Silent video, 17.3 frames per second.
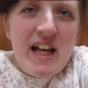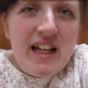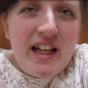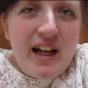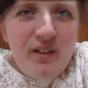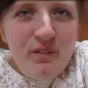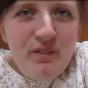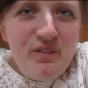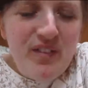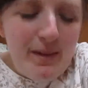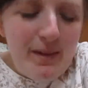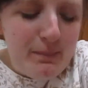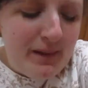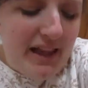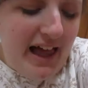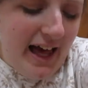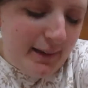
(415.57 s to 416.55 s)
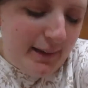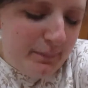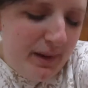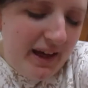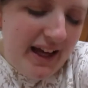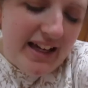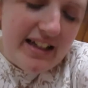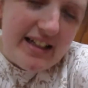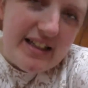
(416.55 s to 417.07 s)
comfy black
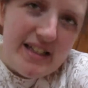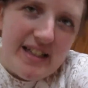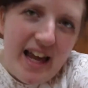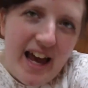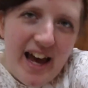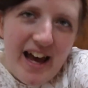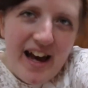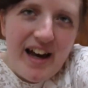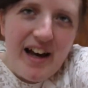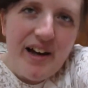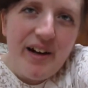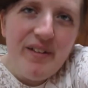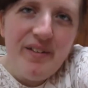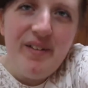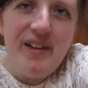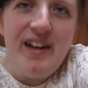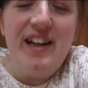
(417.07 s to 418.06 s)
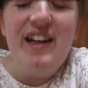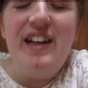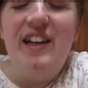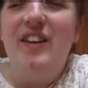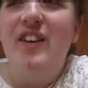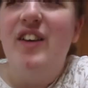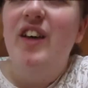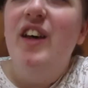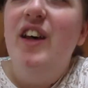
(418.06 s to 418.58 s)
pants now
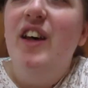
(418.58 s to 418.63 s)
and,